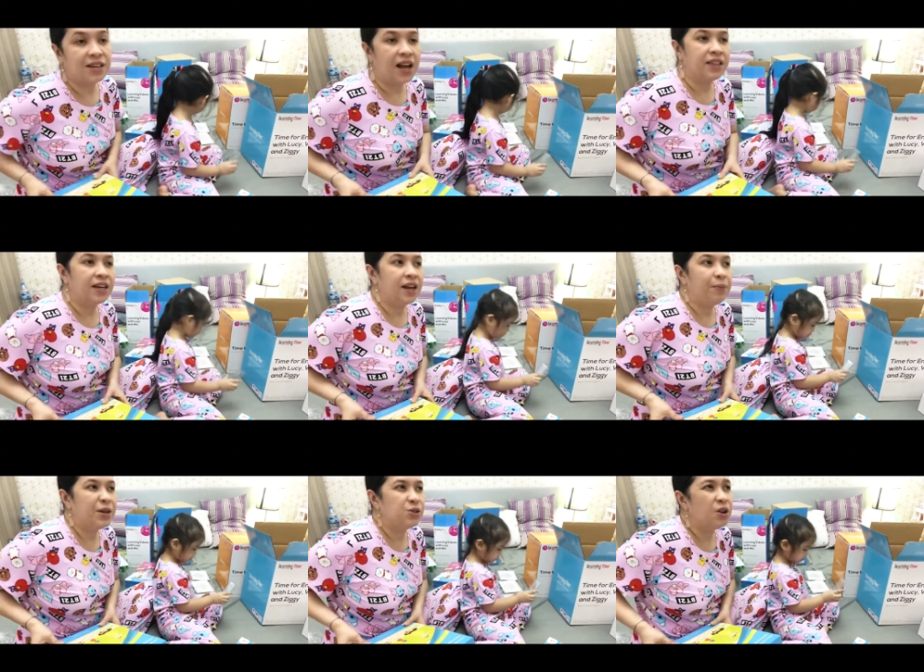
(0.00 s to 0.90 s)
natin na
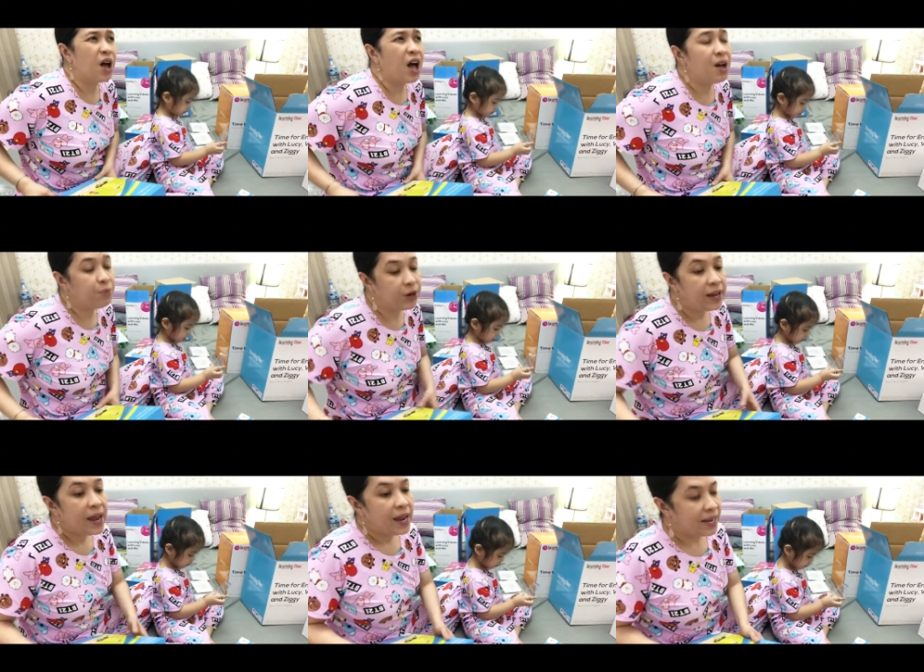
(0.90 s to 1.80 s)
medyo
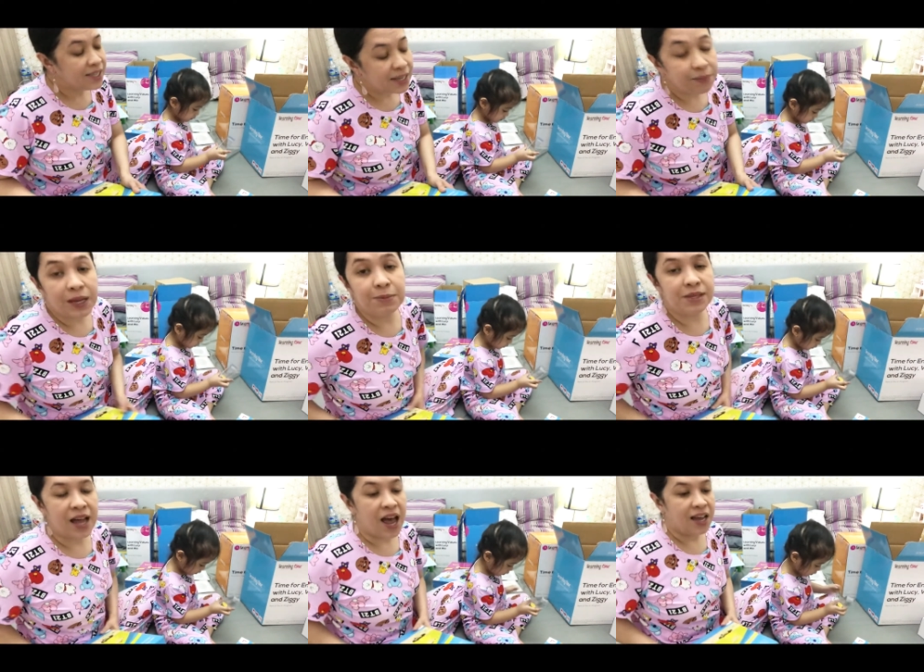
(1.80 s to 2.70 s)
nakaka-board and
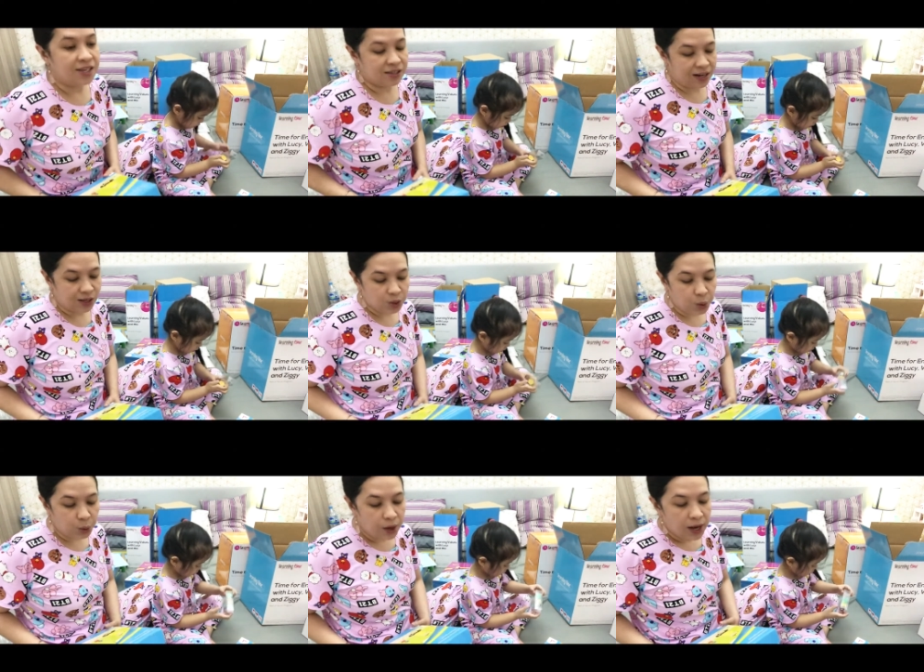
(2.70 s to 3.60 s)
sometimes nakaka-stress.
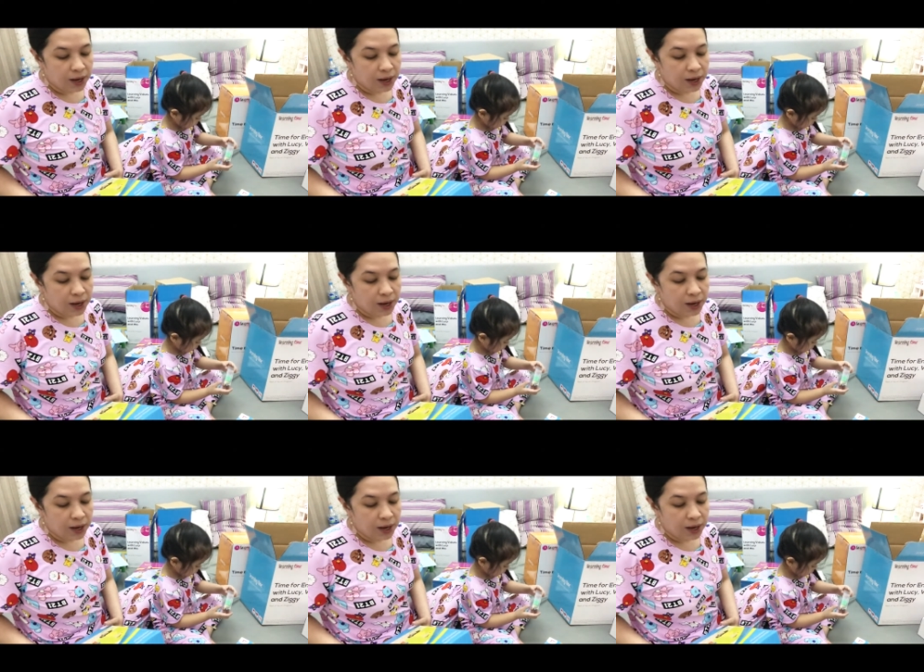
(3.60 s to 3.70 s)
So,